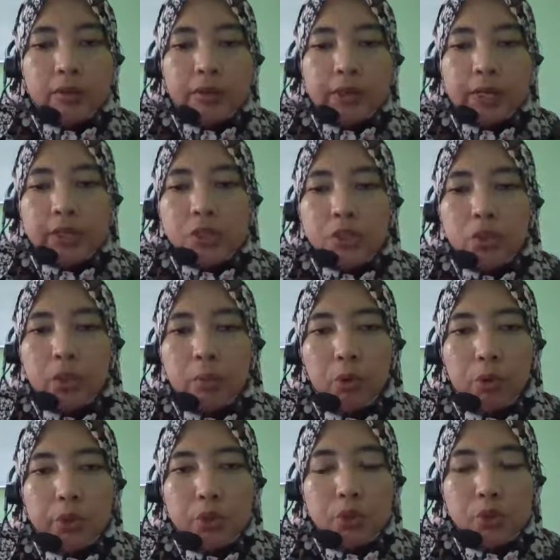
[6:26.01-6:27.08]
Okay, so I'm
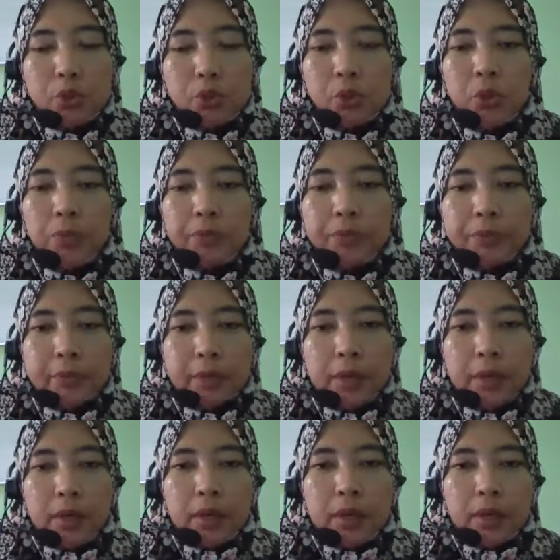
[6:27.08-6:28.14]
going to show
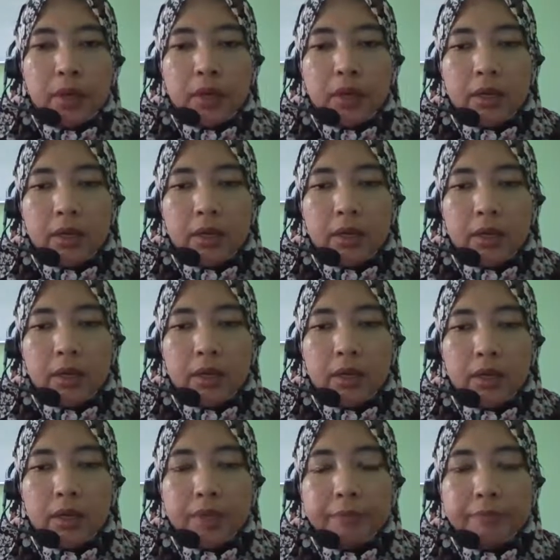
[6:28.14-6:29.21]

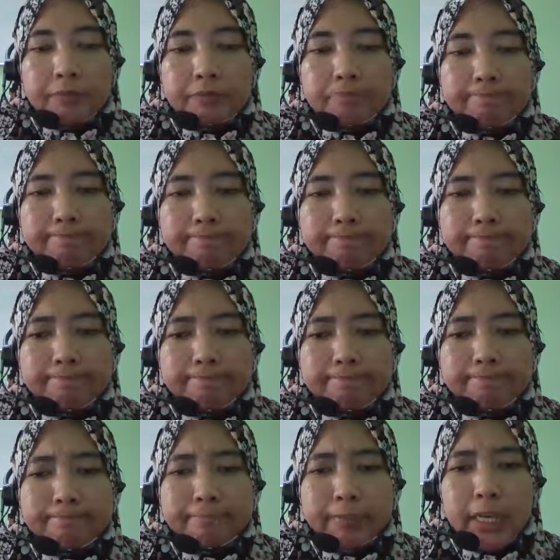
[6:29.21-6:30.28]
uh,
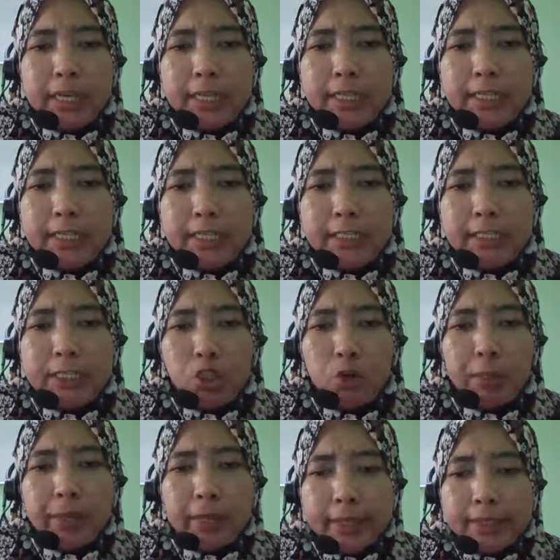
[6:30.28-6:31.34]
the
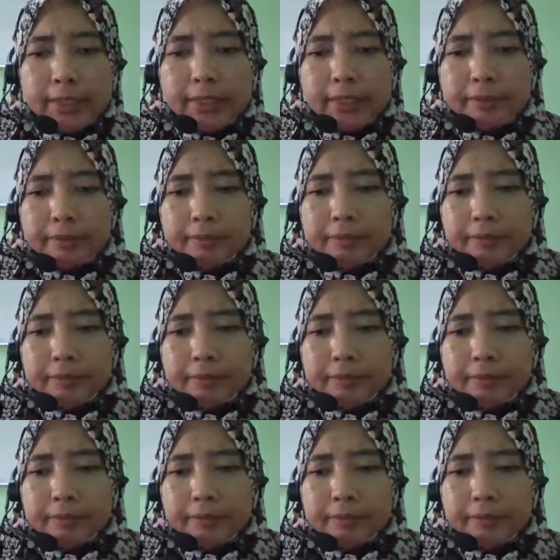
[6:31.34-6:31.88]
denominator.